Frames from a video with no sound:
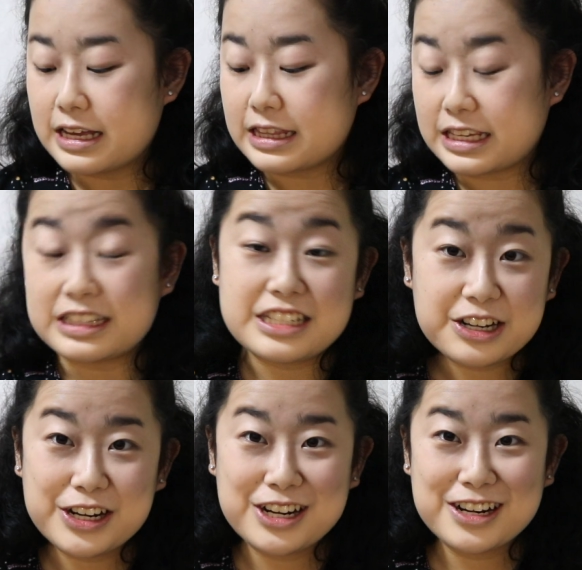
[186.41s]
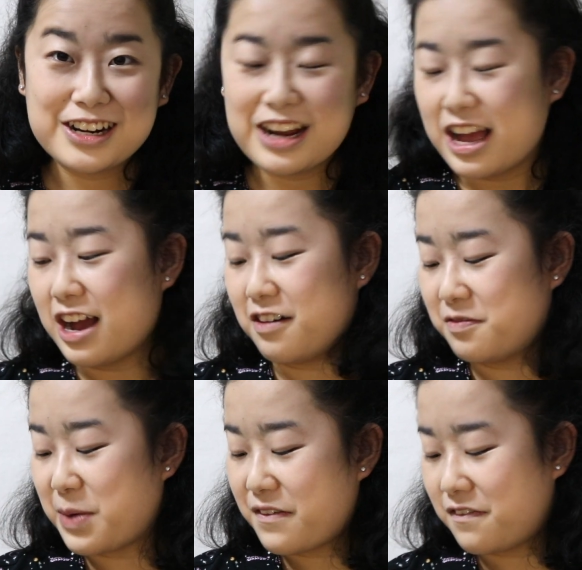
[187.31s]
the interior of
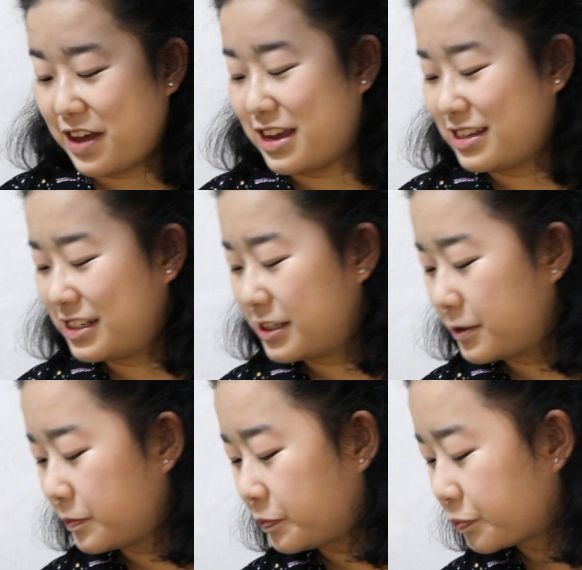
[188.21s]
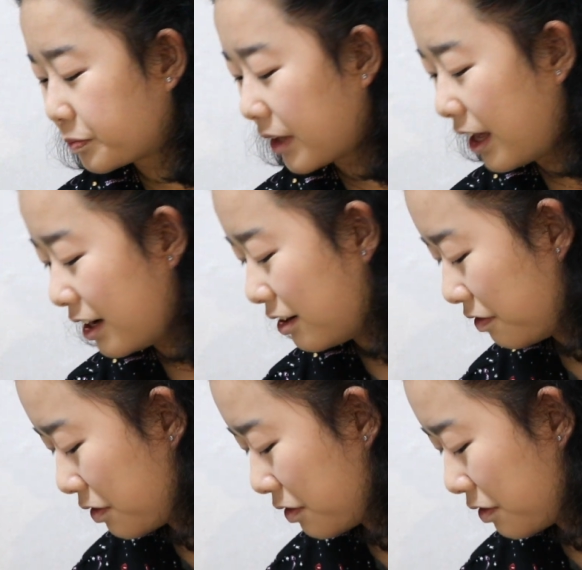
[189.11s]
my face. And of